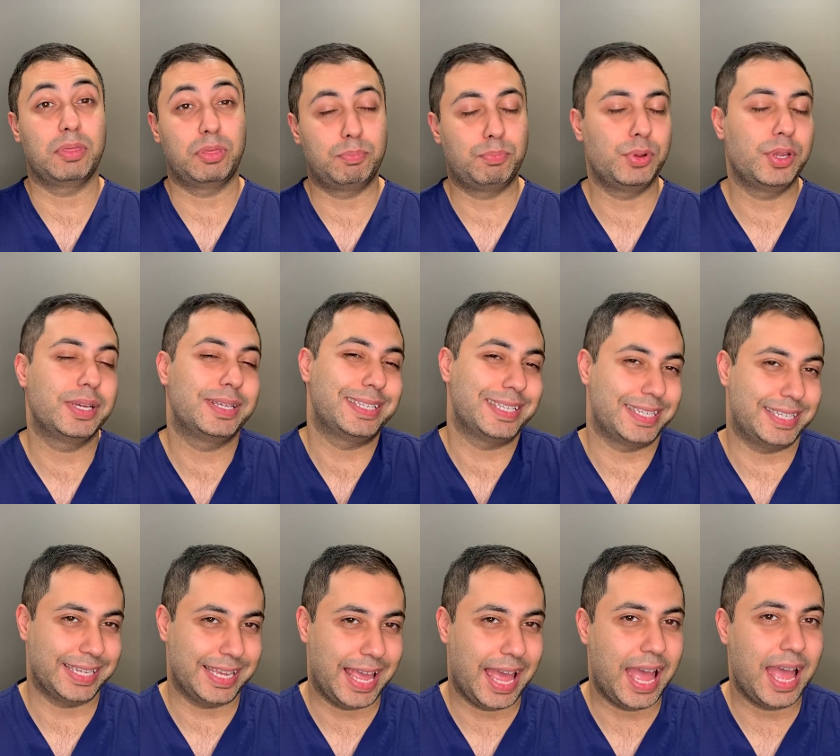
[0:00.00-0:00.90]

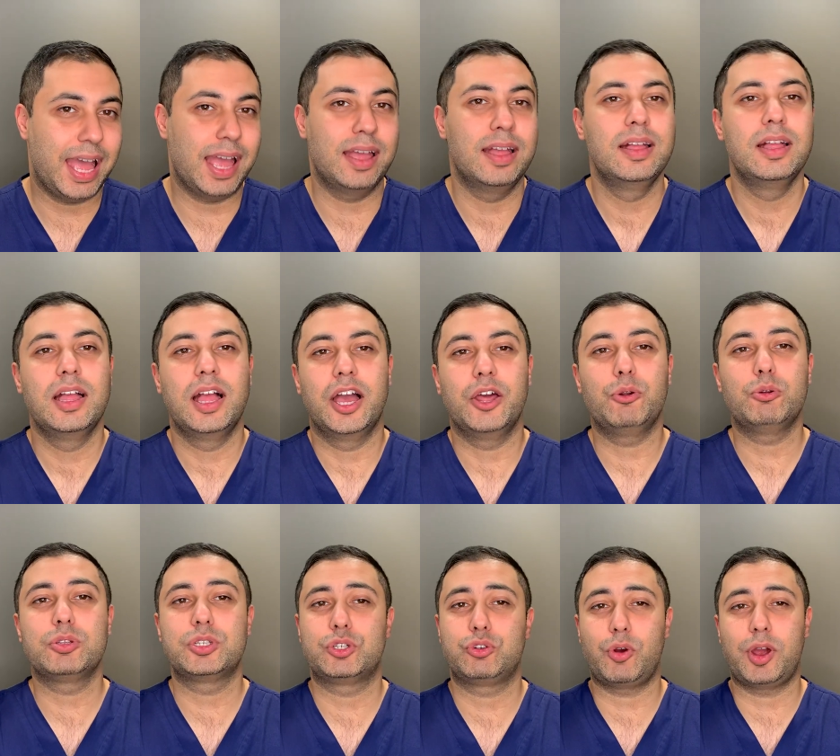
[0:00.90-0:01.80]
pre-existing hair and
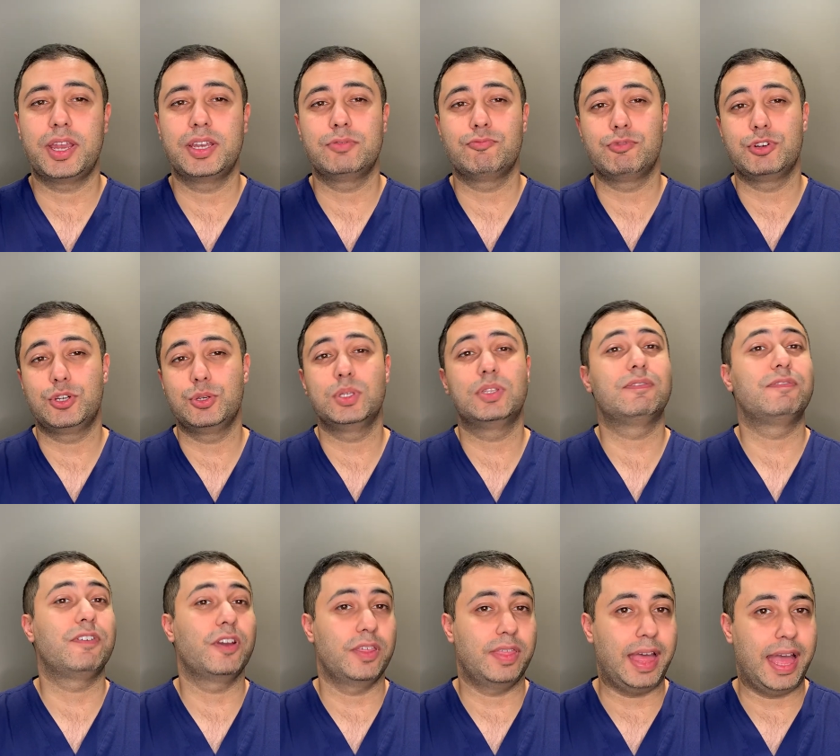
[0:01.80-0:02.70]
also try and reduce
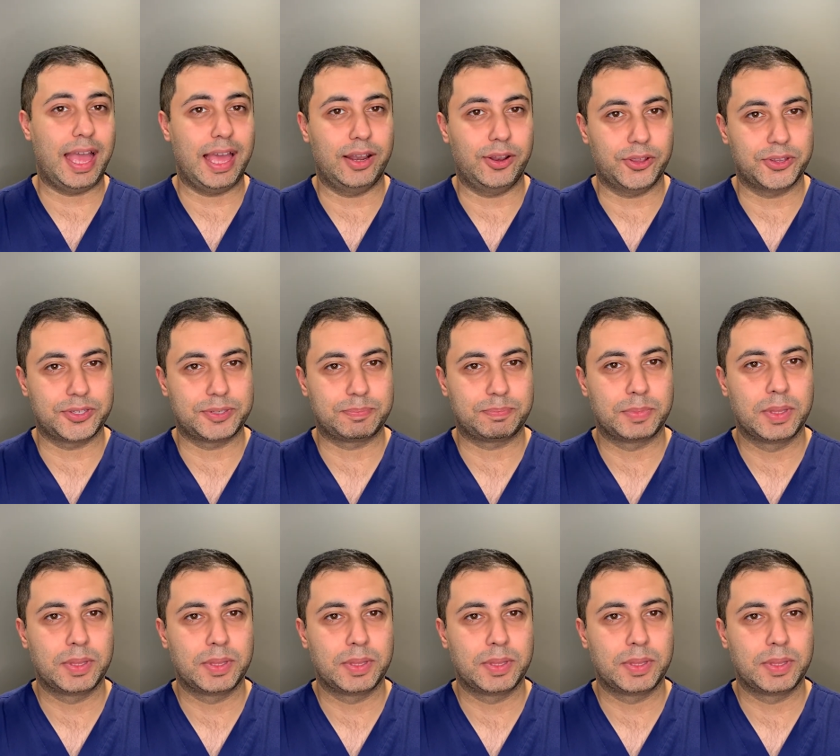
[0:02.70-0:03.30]
further hair loss.